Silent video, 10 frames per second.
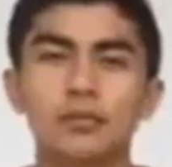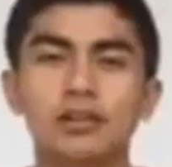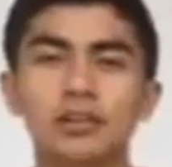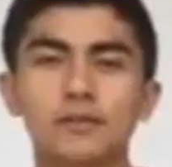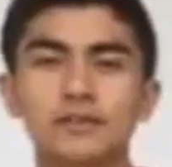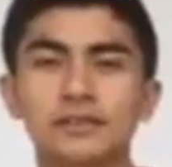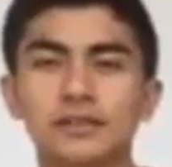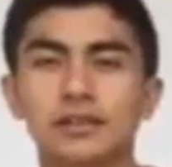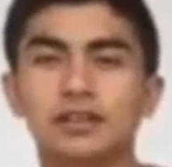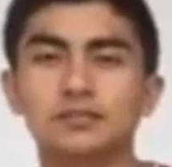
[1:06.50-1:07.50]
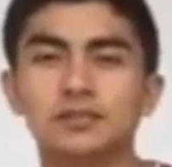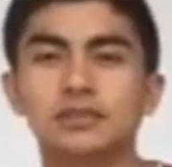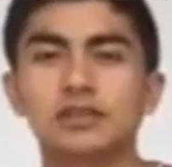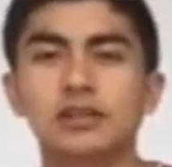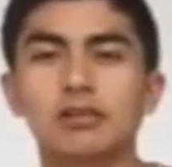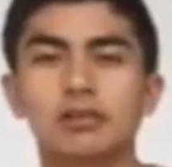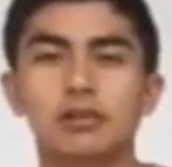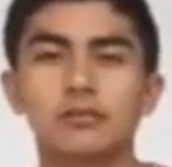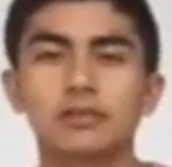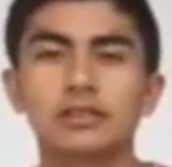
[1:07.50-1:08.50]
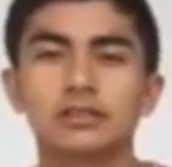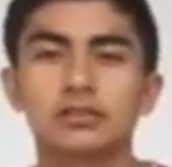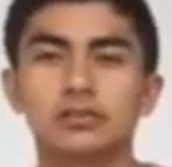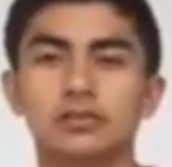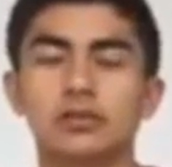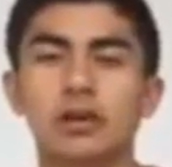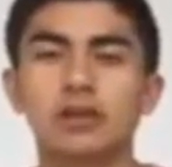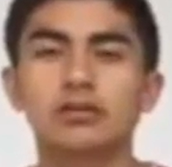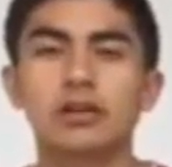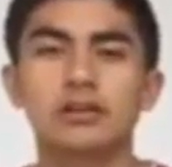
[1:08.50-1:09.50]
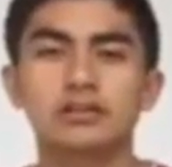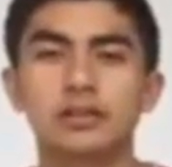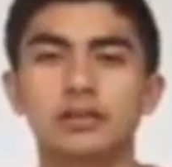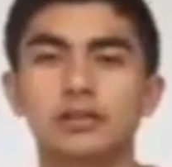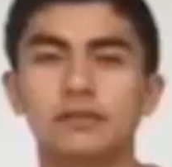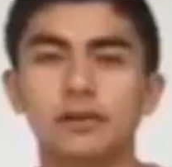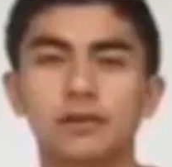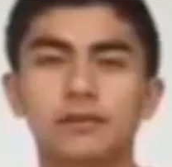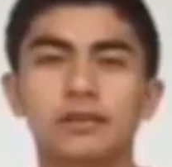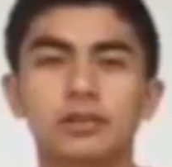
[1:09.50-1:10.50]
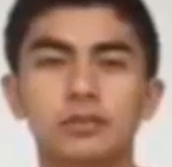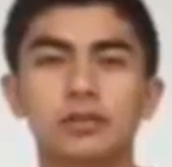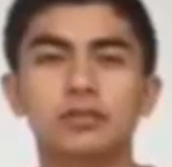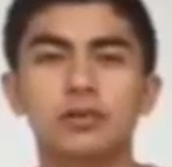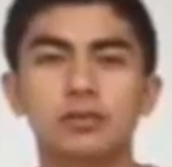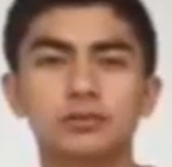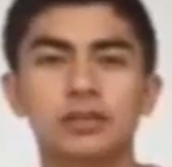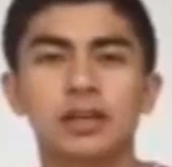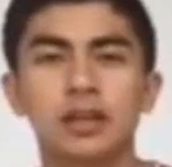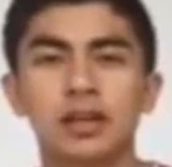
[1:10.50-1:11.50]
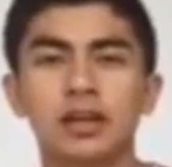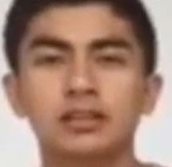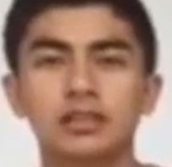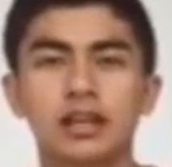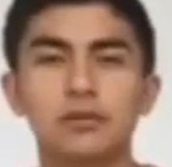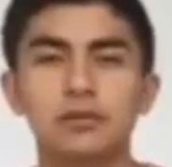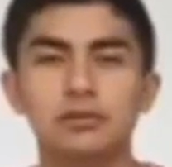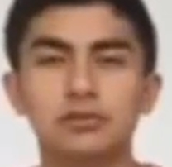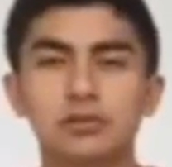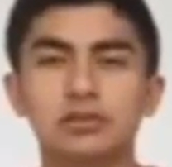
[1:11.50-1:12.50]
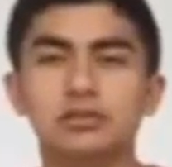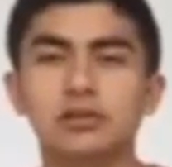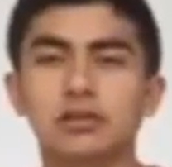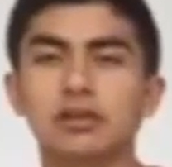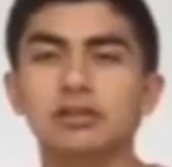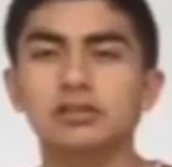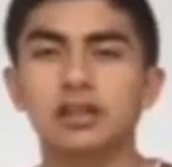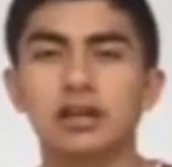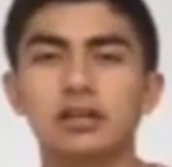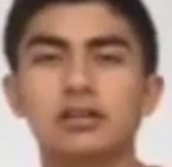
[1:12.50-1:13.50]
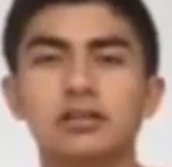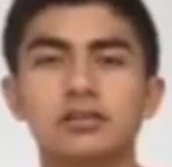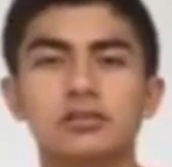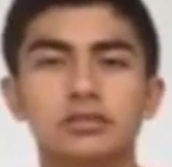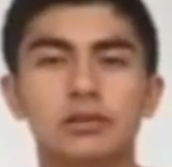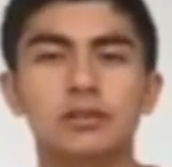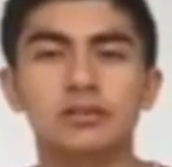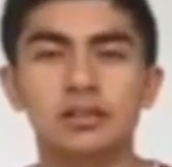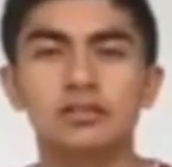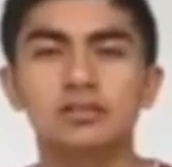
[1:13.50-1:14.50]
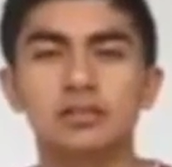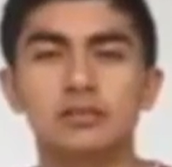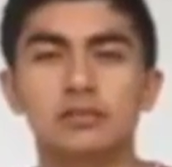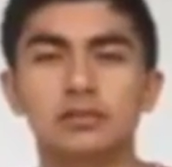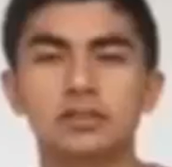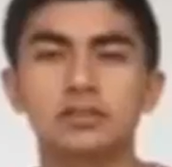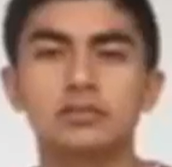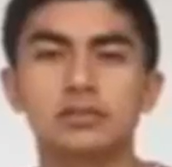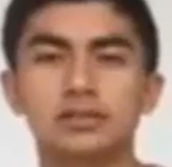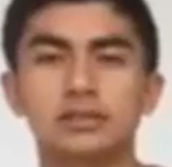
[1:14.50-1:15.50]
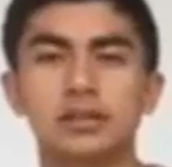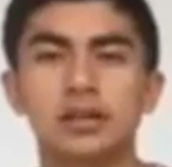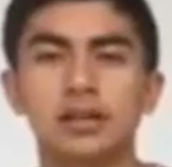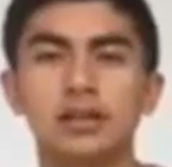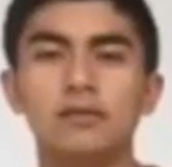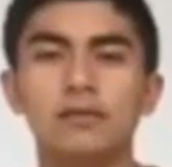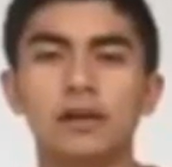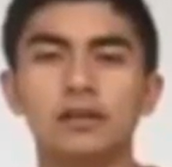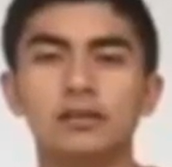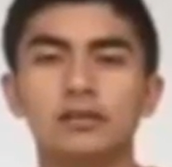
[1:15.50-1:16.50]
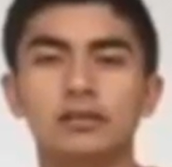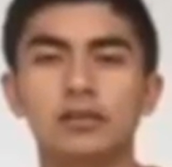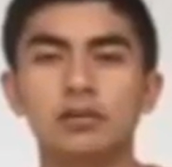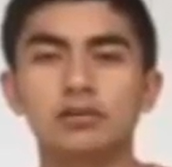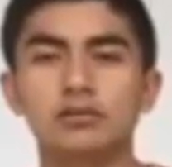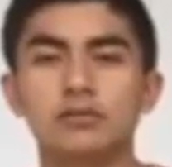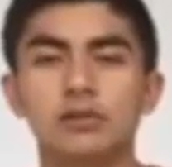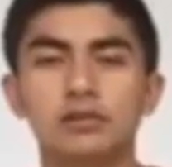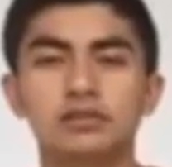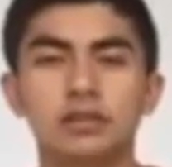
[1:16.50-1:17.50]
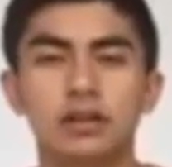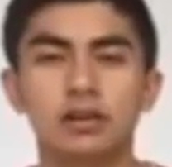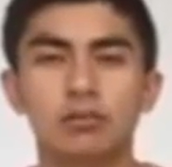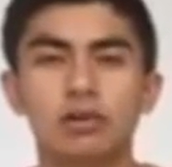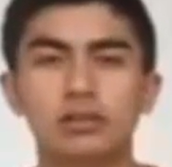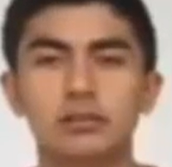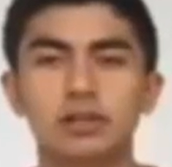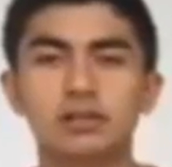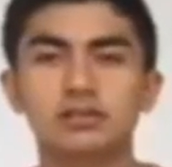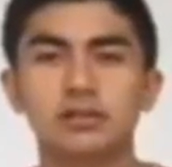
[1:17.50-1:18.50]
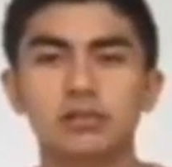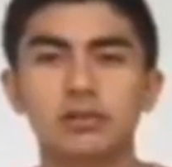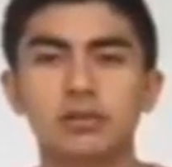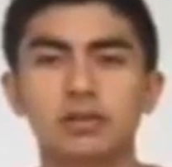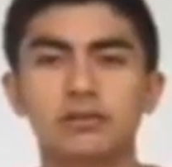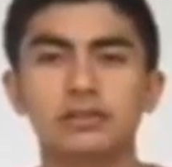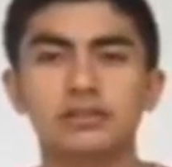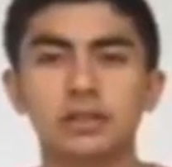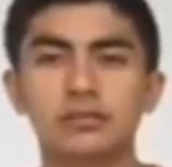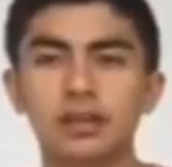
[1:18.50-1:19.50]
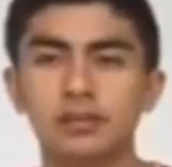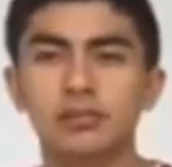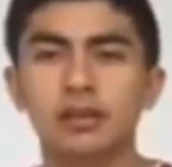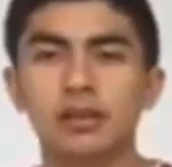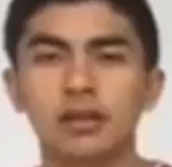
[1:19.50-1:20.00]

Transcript: The magnificent spectacle of these 275 individual drops has avid tourists, locals, and indigenous inhabitants for centuries. In fact, the Iguazu Falls are what divides the river of the same name